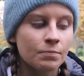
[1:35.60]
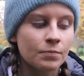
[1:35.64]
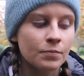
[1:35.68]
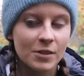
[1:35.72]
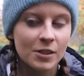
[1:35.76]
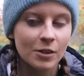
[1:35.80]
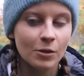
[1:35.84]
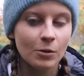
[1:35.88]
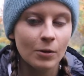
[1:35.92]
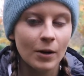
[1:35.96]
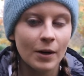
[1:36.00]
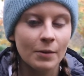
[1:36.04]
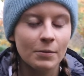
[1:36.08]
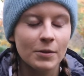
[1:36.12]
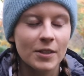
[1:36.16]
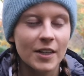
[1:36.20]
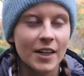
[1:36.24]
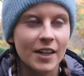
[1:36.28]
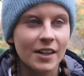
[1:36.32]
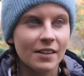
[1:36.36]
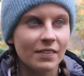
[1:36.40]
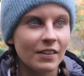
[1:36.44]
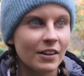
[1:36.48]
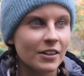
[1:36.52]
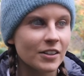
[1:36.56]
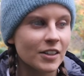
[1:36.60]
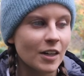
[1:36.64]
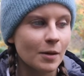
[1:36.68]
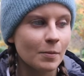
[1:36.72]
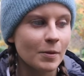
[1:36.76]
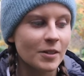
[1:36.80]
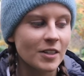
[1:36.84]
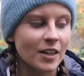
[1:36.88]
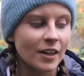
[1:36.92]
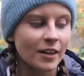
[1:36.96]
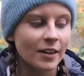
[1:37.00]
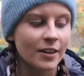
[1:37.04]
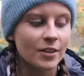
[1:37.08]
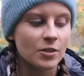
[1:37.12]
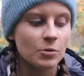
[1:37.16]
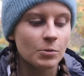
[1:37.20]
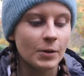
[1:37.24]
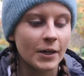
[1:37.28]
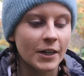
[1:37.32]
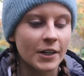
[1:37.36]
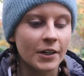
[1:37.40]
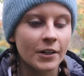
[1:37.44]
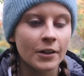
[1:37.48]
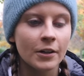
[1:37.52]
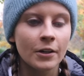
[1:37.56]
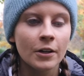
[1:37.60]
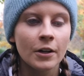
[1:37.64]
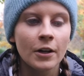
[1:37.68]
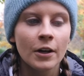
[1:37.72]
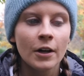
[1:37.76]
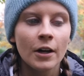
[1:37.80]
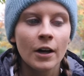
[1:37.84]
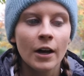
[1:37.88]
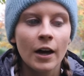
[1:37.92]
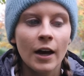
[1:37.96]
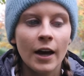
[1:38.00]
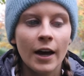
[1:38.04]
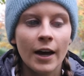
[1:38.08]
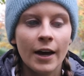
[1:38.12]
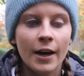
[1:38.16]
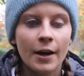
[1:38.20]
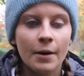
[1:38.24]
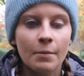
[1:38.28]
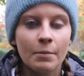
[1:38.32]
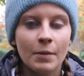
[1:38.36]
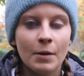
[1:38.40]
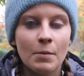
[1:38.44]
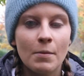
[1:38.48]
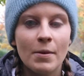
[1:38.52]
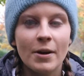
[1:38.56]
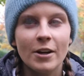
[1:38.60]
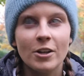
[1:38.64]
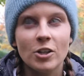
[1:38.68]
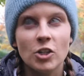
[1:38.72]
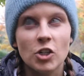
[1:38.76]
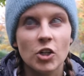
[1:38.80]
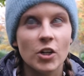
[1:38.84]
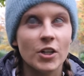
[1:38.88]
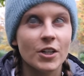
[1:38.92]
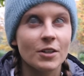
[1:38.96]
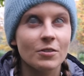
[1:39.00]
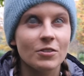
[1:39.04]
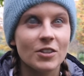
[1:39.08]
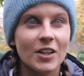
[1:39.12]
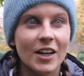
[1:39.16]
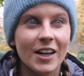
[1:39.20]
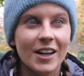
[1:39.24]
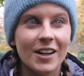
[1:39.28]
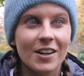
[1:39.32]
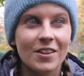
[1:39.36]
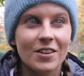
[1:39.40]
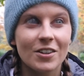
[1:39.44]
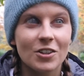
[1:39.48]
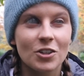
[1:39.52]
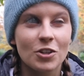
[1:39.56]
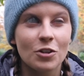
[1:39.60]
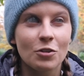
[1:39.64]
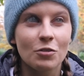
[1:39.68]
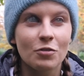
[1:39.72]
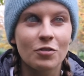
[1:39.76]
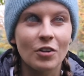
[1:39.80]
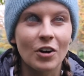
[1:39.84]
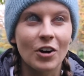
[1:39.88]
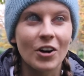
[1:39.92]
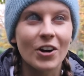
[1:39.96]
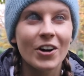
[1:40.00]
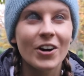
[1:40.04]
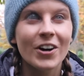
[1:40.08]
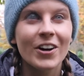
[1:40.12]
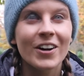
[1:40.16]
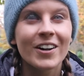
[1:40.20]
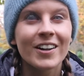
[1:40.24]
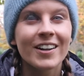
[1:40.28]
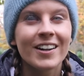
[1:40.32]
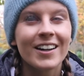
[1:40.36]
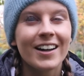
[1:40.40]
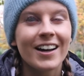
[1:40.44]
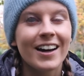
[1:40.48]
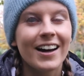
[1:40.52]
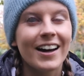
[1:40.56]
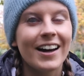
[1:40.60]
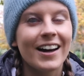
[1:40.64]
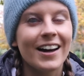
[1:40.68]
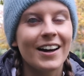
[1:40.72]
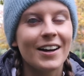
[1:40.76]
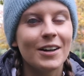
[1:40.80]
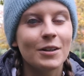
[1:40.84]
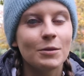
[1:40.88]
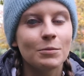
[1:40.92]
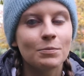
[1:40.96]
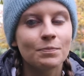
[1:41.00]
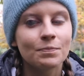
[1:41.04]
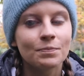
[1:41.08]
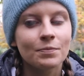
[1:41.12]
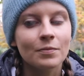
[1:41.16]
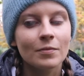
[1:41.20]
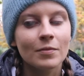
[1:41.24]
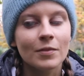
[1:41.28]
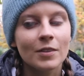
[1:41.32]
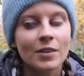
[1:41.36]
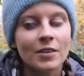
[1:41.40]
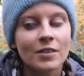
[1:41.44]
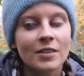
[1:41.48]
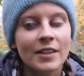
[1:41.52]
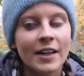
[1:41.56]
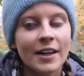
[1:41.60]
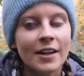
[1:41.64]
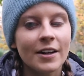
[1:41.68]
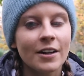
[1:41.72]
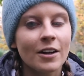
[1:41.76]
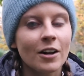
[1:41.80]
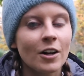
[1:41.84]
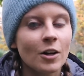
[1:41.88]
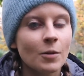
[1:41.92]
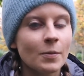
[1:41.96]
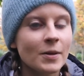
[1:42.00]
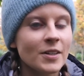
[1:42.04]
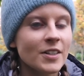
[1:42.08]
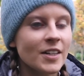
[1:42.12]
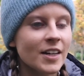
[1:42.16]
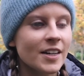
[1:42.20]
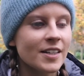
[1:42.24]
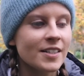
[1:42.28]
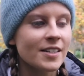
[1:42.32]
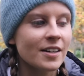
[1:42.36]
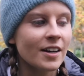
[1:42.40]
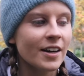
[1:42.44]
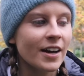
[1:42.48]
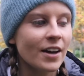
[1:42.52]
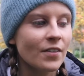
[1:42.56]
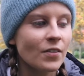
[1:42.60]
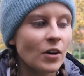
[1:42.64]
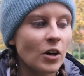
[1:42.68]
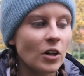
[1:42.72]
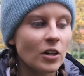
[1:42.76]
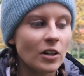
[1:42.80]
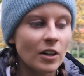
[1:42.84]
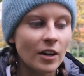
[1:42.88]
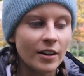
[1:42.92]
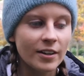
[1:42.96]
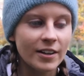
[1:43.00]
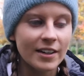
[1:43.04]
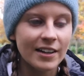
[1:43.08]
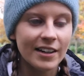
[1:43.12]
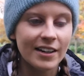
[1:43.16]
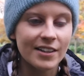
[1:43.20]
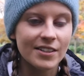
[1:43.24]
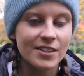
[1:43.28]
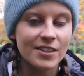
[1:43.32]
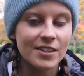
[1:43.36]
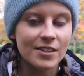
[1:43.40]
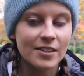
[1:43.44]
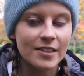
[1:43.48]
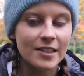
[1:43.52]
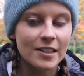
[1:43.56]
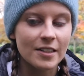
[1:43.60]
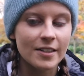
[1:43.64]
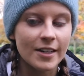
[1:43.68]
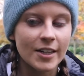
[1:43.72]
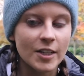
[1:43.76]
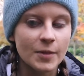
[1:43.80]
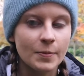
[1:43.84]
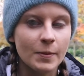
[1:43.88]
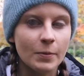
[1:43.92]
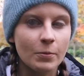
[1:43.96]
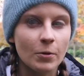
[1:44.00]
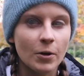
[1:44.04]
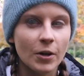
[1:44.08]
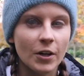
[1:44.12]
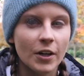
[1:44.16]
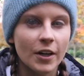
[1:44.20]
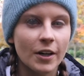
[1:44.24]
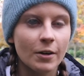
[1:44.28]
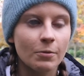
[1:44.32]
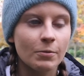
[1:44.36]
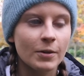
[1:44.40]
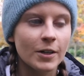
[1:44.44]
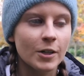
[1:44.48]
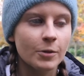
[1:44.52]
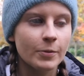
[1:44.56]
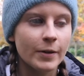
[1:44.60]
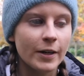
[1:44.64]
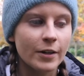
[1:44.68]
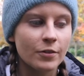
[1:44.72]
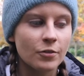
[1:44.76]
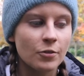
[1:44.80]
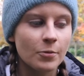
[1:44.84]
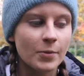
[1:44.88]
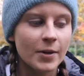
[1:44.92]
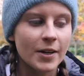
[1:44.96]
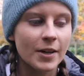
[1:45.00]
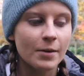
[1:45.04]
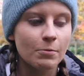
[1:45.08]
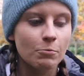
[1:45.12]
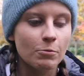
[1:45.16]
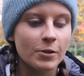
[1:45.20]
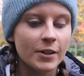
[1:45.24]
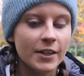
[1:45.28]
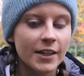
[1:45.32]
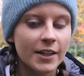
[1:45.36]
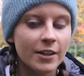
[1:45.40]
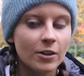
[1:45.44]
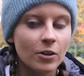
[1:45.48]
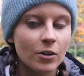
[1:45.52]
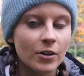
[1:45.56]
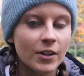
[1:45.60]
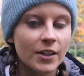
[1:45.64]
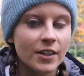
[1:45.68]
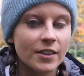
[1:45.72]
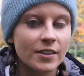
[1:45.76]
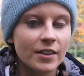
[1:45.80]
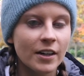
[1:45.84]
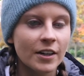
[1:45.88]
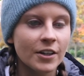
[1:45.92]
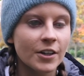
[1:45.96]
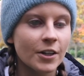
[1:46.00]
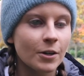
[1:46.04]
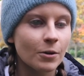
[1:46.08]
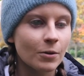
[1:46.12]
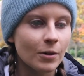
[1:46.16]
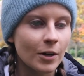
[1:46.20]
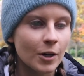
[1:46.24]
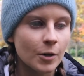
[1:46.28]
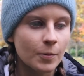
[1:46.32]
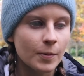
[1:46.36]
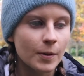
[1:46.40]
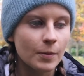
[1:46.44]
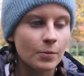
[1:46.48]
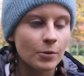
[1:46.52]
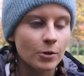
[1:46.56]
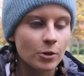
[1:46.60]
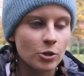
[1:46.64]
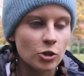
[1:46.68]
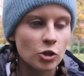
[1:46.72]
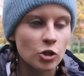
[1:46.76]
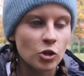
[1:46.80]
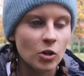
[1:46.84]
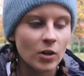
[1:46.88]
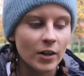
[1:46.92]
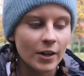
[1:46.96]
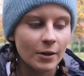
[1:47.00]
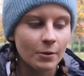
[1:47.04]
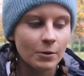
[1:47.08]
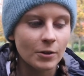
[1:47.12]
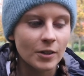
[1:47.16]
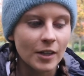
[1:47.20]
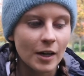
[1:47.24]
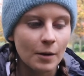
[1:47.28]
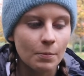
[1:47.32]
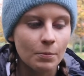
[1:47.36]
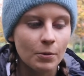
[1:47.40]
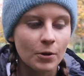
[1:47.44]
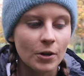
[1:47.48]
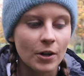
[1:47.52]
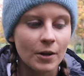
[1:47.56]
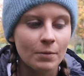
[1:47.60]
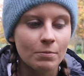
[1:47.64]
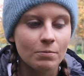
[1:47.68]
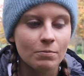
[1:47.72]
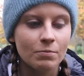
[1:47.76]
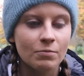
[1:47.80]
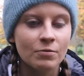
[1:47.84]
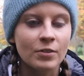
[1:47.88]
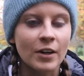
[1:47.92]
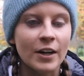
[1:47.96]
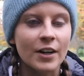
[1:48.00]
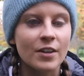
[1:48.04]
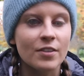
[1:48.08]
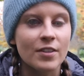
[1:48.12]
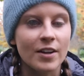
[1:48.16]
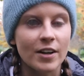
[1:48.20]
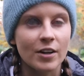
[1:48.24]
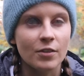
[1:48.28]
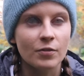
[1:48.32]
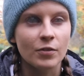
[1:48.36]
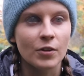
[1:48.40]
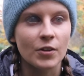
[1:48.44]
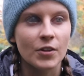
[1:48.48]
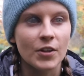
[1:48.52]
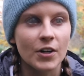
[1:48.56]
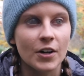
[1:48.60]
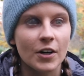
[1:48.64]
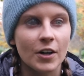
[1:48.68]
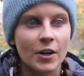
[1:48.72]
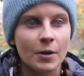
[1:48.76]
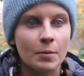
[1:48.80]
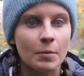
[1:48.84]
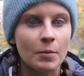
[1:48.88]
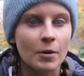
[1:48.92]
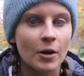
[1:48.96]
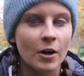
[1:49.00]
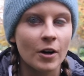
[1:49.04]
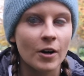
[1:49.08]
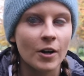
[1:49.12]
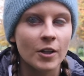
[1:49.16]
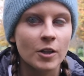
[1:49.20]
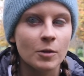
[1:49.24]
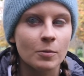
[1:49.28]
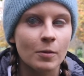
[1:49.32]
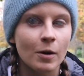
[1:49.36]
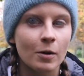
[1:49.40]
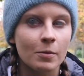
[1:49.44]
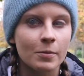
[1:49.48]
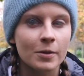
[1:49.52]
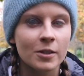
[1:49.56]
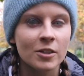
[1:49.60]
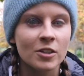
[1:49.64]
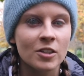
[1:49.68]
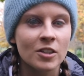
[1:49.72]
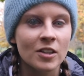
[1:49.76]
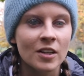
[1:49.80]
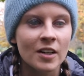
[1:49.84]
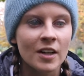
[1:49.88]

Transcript: so I'm taking that day by day as well, and making sure I don't take anything too far. Then a lot of my days I have online classes, so that's been working out really well for me. I'm really lucky. I know a lot of people are struggling with that, but I'm very thankful that I'm not at the moment.